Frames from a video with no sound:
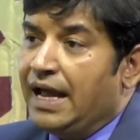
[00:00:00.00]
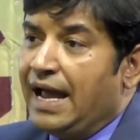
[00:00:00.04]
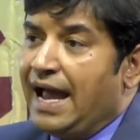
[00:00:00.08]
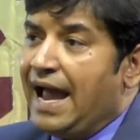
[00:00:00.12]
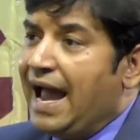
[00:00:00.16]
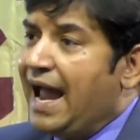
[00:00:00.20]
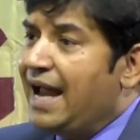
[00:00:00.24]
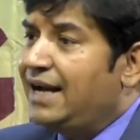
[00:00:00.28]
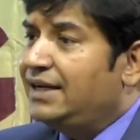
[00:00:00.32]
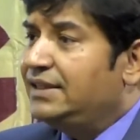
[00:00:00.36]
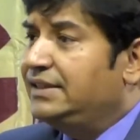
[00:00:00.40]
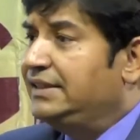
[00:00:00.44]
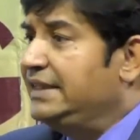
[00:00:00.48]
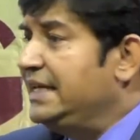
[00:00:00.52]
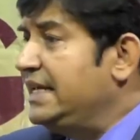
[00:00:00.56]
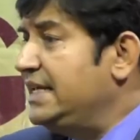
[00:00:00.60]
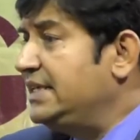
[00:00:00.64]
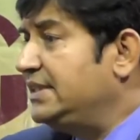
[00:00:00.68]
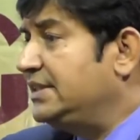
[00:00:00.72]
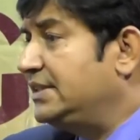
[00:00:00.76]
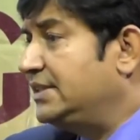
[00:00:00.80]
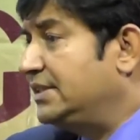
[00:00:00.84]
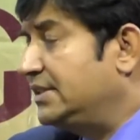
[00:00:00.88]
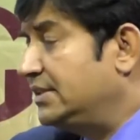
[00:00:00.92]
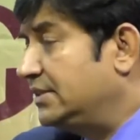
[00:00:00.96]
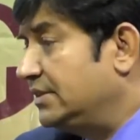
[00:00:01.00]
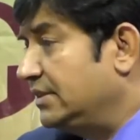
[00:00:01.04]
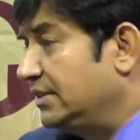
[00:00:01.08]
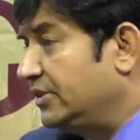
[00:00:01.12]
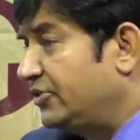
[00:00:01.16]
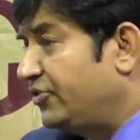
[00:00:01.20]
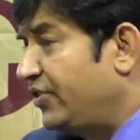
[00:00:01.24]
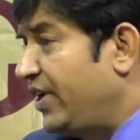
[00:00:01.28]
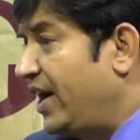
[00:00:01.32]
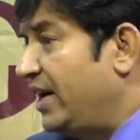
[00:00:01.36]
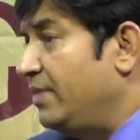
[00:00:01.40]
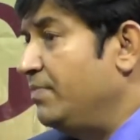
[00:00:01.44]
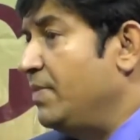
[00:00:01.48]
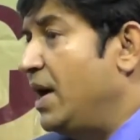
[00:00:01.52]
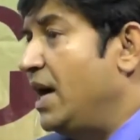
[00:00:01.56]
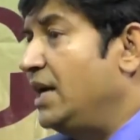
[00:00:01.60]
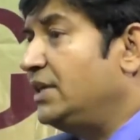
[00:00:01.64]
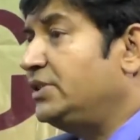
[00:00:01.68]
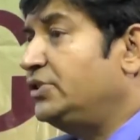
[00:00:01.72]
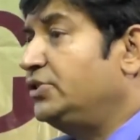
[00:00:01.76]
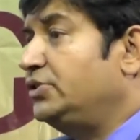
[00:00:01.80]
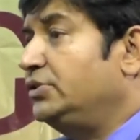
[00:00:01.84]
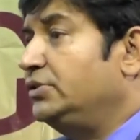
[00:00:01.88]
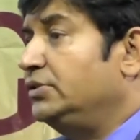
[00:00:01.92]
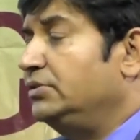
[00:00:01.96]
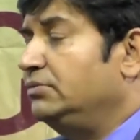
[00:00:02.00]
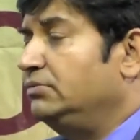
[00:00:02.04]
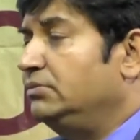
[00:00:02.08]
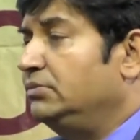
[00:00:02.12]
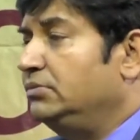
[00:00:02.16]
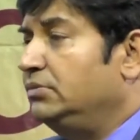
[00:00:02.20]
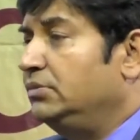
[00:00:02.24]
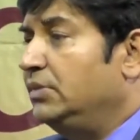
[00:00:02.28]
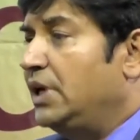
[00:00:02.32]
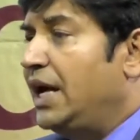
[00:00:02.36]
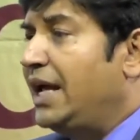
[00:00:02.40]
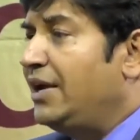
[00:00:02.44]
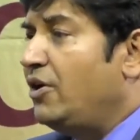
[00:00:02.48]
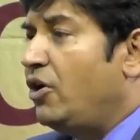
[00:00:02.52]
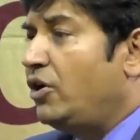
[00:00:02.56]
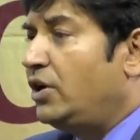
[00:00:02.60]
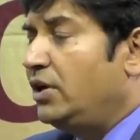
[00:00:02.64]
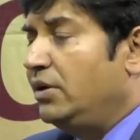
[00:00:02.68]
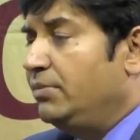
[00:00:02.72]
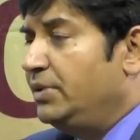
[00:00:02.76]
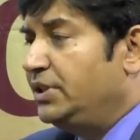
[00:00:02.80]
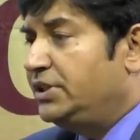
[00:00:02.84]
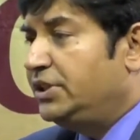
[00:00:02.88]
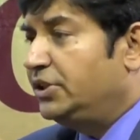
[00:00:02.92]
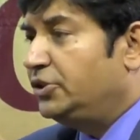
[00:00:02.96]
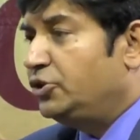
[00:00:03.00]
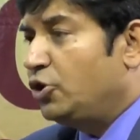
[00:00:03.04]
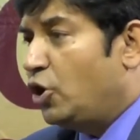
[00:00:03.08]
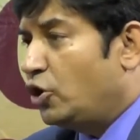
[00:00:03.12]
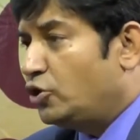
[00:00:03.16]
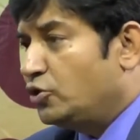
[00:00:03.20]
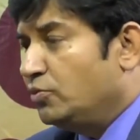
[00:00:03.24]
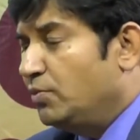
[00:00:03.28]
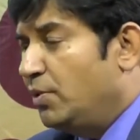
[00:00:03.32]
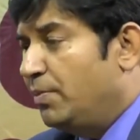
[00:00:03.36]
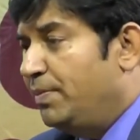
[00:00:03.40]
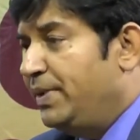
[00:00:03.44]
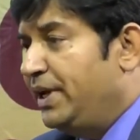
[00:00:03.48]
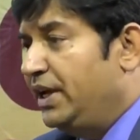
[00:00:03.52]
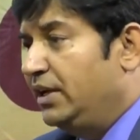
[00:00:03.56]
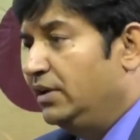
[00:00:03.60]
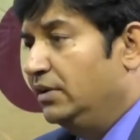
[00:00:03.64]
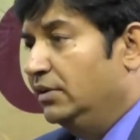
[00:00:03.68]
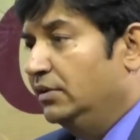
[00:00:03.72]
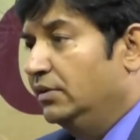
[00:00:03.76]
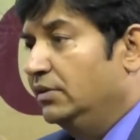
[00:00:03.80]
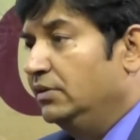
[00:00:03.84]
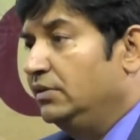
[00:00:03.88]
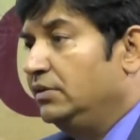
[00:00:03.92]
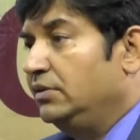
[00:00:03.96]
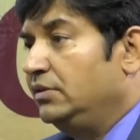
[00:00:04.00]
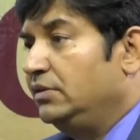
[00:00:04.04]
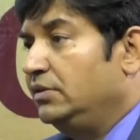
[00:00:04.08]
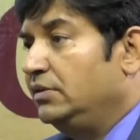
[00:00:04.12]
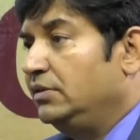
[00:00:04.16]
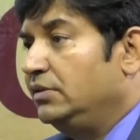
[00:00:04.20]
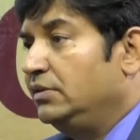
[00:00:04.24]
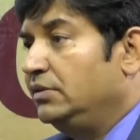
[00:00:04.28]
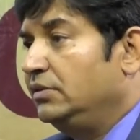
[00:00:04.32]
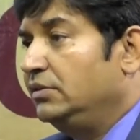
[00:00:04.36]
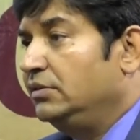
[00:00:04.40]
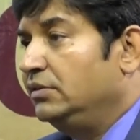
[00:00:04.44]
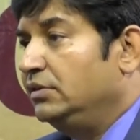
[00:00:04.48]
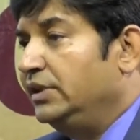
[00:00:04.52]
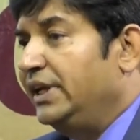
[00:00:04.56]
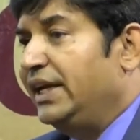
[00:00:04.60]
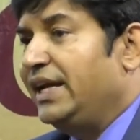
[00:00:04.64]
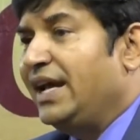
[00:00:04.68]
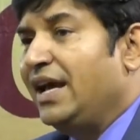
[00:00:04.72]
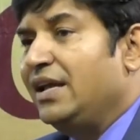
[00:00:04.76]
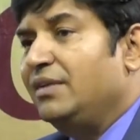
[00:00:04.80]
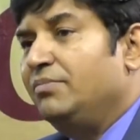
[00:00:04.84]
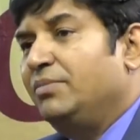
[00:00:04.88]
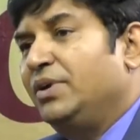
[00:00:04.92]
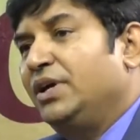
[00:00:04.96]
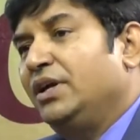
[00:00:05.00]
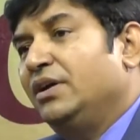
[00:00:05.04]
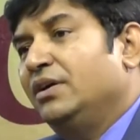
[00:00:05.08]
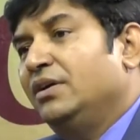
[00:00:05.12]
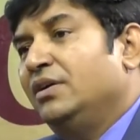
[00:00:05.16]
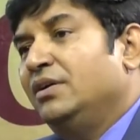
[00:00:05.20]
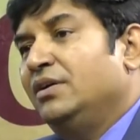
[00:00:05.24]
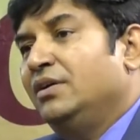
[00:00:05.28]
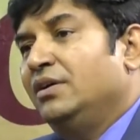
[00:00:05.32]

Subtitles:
And these trademarks are not limited to automobile. They can be